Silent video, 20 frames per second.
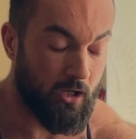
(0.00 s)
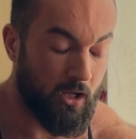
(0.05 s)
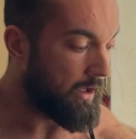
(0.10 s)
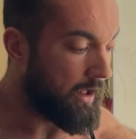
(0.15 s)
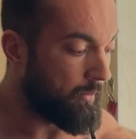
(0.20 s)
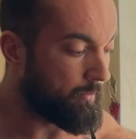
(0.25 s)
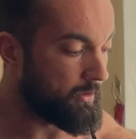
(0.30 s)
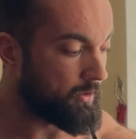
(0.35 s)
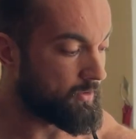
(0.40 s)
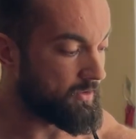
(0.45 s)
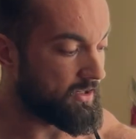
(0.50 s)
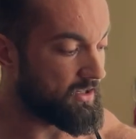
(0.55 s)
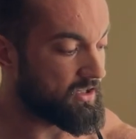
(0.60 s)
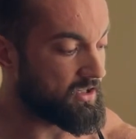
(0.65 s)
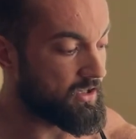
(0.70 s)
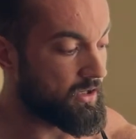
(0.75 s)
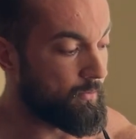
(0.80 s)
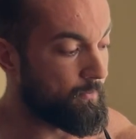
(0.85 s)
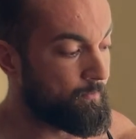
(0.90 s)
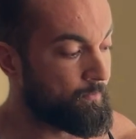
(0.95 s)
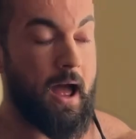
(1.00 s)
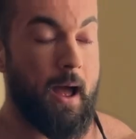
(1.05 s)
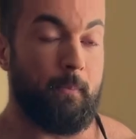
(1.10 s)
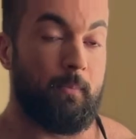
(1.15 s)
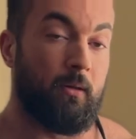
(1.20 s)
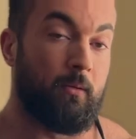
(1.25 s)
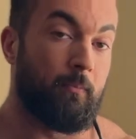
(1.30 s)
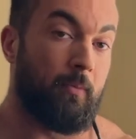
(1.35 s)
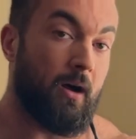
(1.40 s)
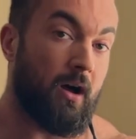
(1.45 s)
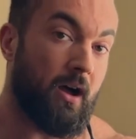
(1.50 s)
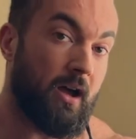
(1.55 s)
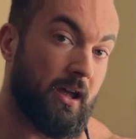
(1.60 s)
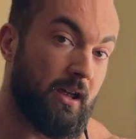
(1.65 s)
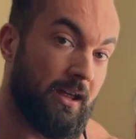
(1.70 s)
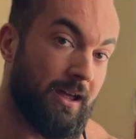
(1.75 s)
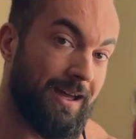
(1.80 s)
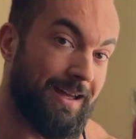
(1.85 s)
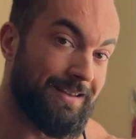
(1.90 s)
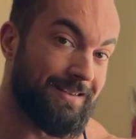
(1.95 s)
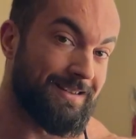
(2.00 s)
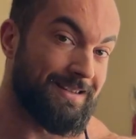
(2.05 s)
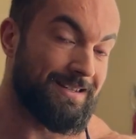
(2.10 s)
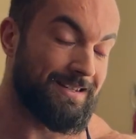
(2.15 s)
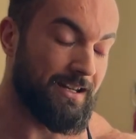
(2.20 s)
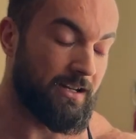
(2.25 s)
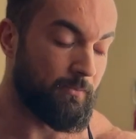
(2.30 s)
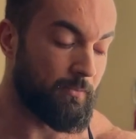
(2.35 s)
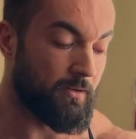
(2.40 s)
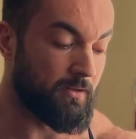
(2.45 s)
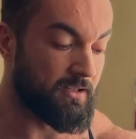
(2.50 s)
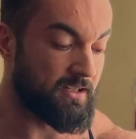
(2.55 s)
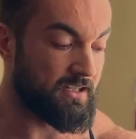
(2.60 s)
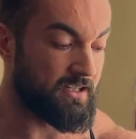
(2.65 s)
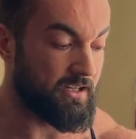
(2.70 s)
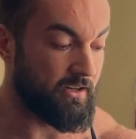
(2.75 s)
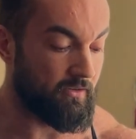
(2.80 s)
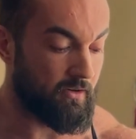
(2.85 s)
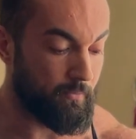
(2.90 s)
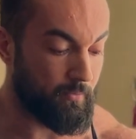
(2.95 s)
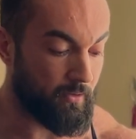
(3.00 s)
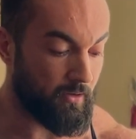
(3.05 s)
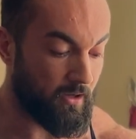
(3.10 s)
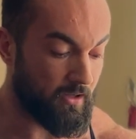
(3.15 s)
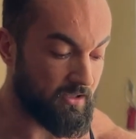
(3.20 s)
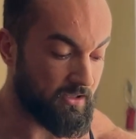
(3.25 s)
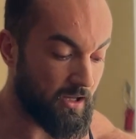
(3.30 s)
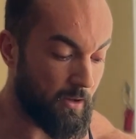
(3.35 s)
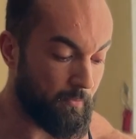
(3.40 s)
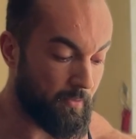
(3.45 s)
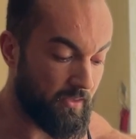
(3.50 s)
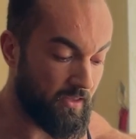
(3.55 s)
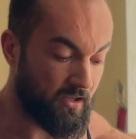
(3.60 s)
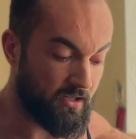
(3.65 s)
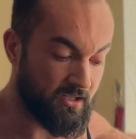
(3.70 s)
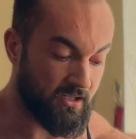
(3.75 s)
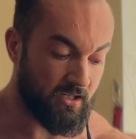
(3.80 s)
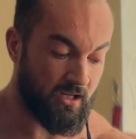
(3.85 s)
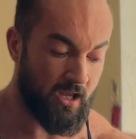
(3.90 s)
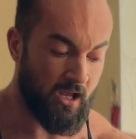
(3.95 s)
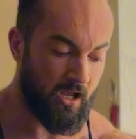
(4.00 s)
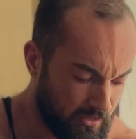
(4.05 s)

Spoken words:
I'll be using some apple pie and cinnamon syrup on top of this.